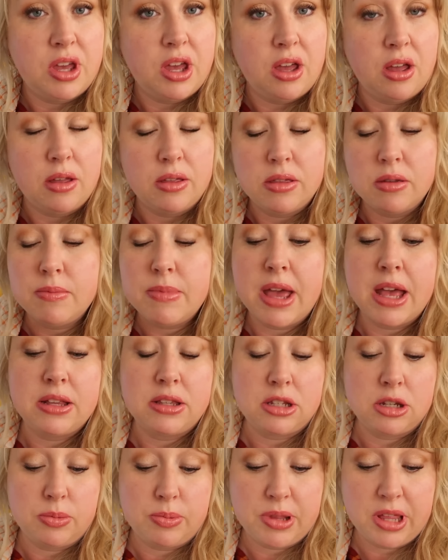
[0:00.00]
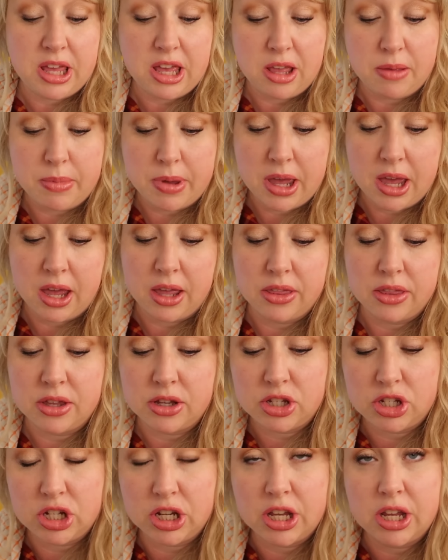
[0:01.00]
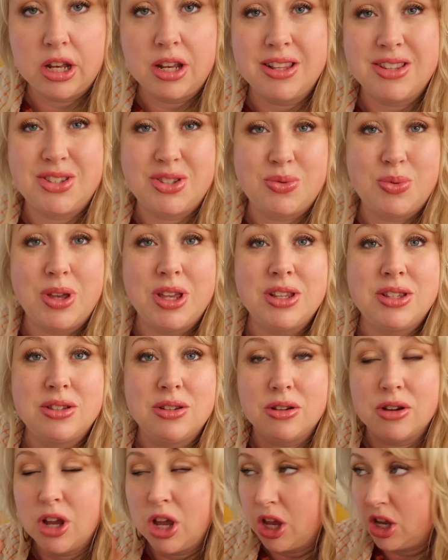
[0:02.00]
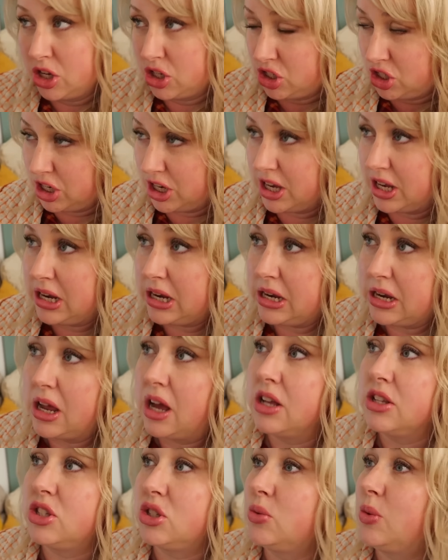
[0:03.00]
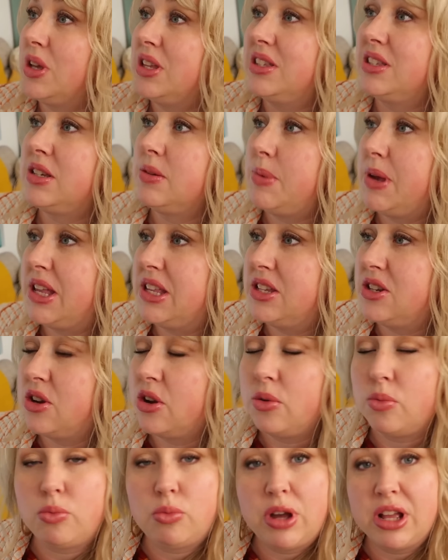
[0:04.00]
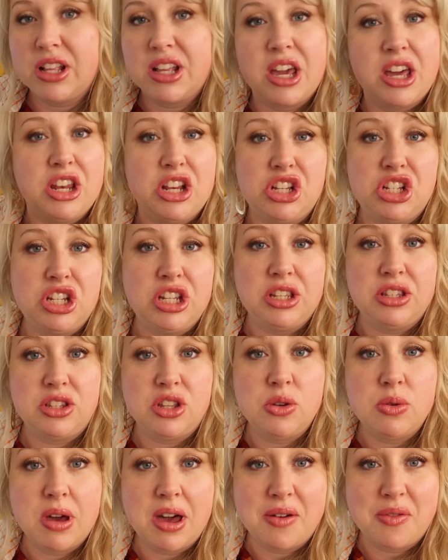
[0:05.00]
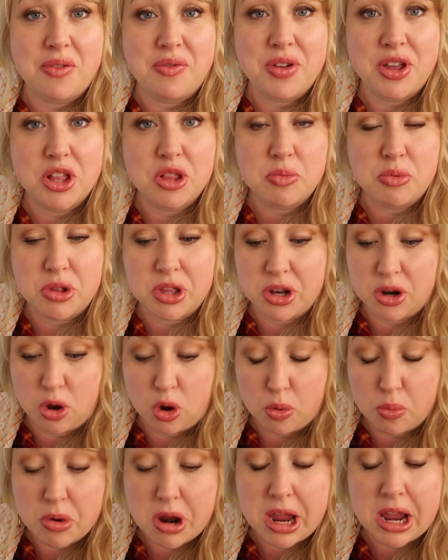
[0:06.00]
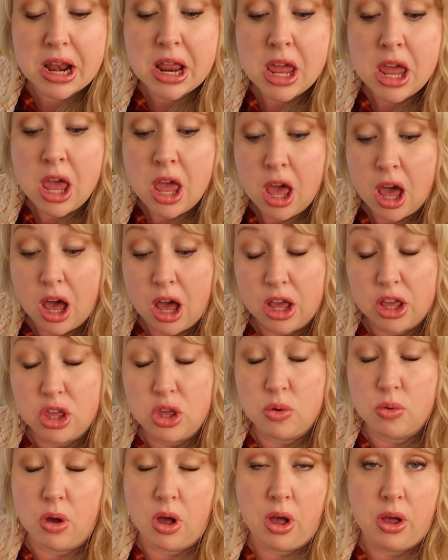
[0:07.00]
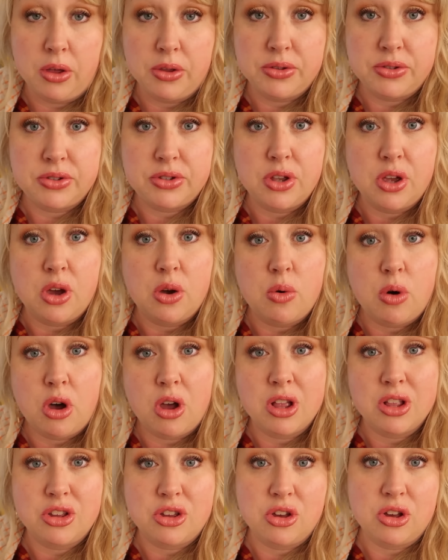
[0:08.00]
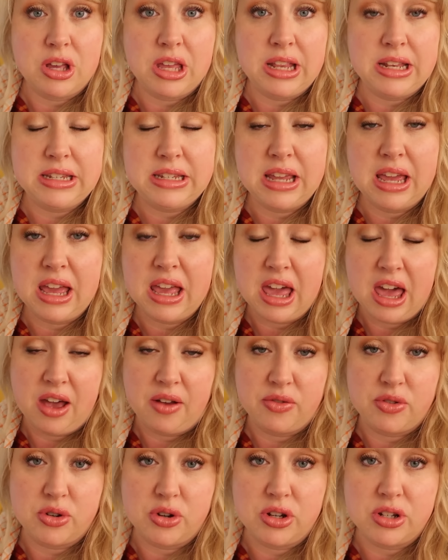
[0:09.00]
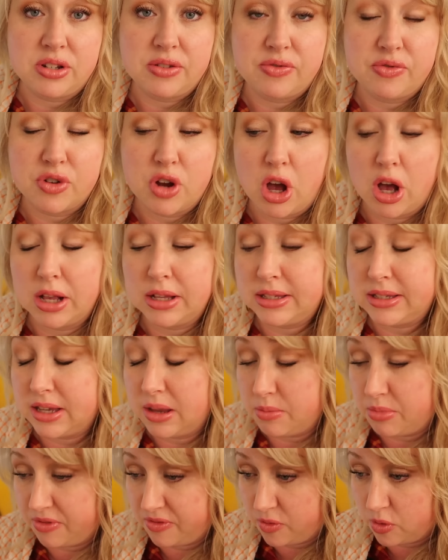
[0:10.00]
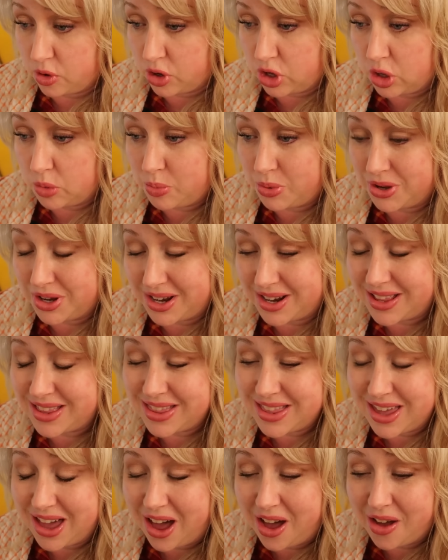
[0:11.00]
the, the master plan behind the chicken and Swiss or chicken and not Swiss, depending on what kind of cheese you have available at home, right? Uh, you also, on cooking day, after it defrosts and before you put it in the